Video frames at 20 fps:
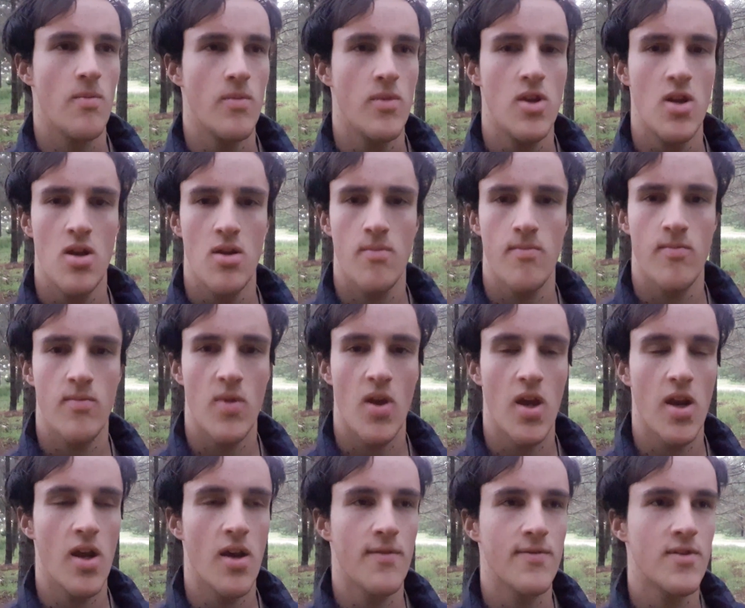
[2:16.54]
But yeah,
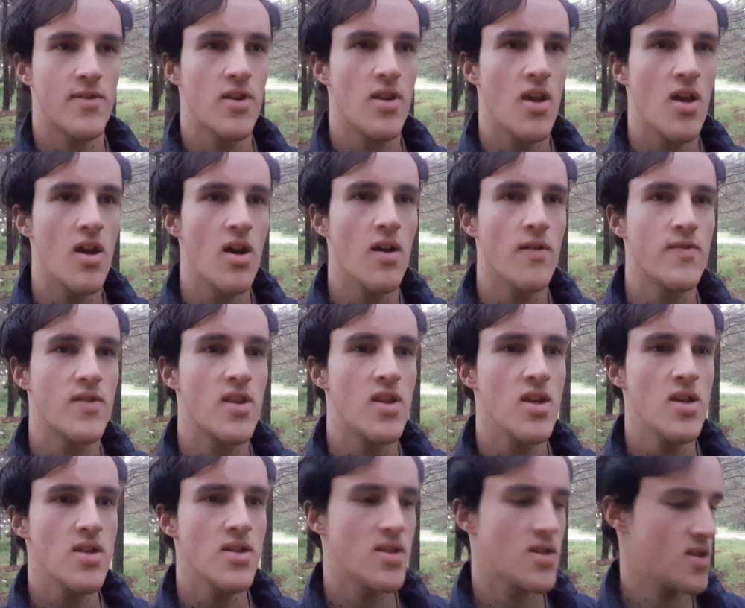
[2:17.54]
head after
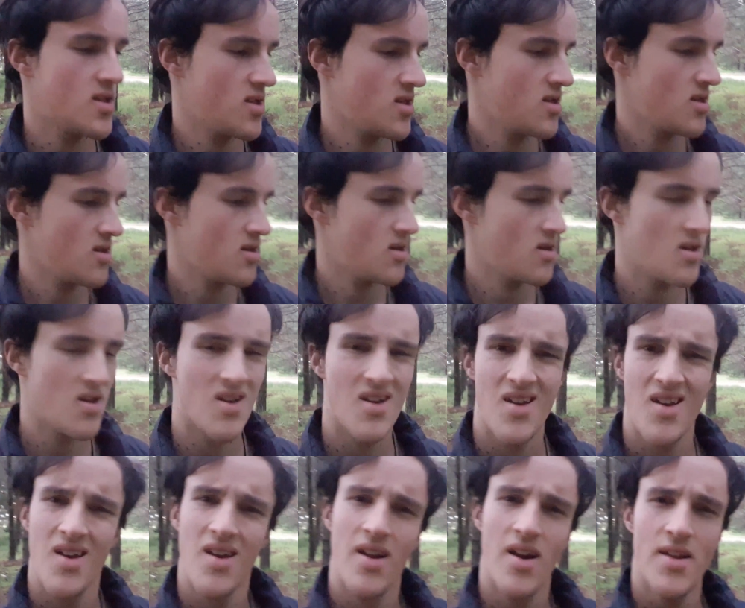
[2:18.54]
this.
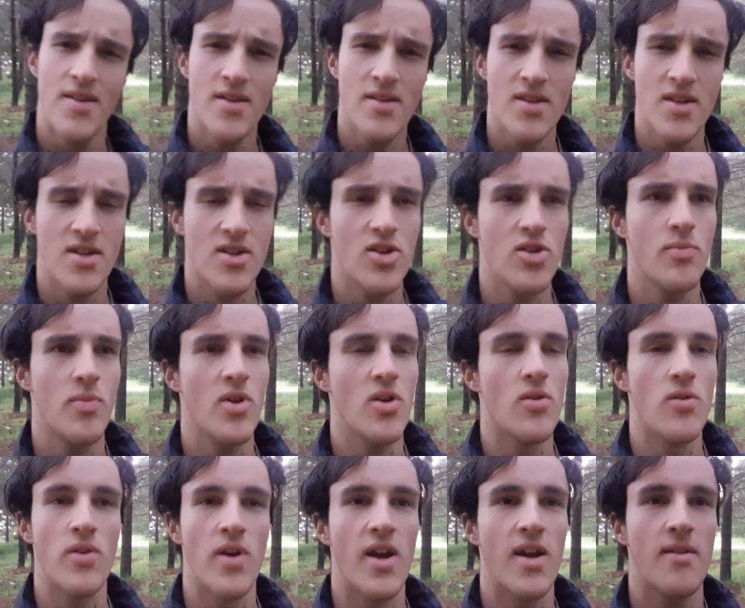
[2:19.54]
And I think this should be
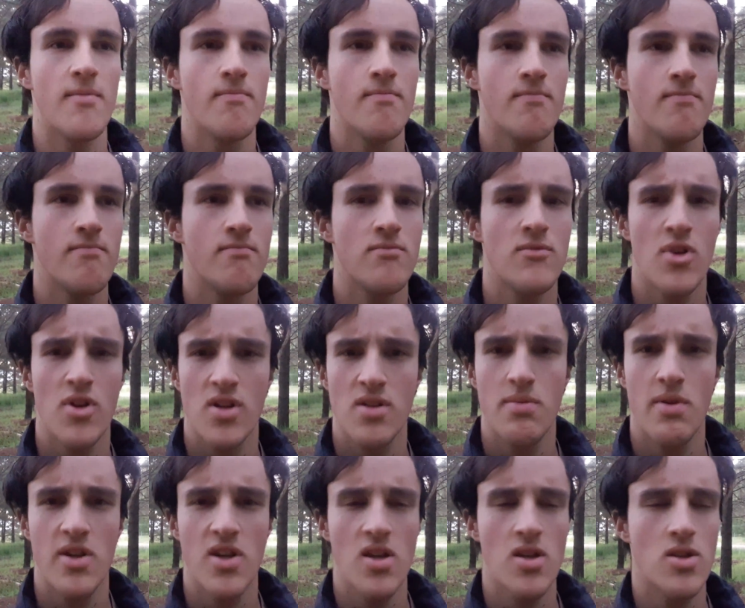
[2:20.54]
alright. Not
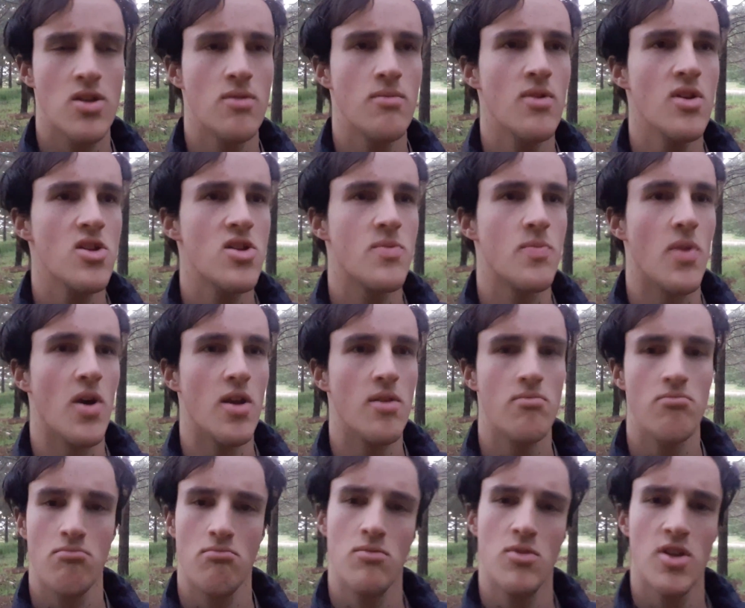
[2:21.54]
expecting too much, but
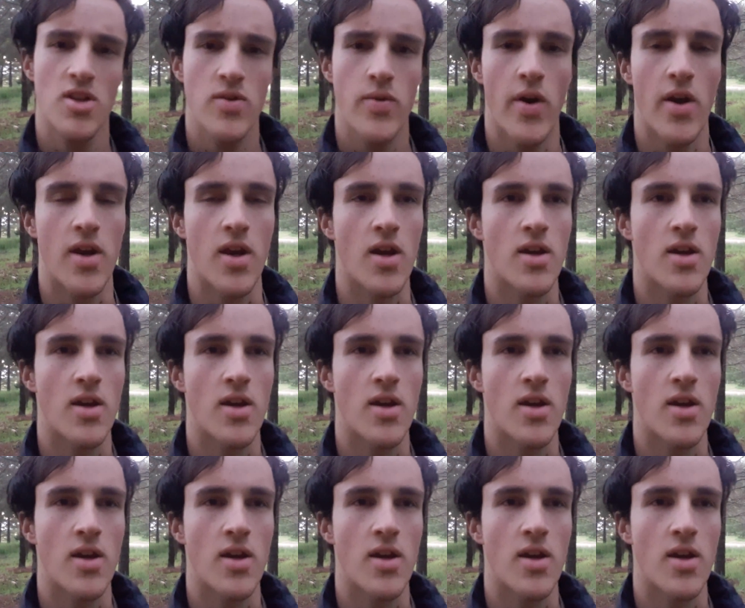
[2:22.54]
it's quite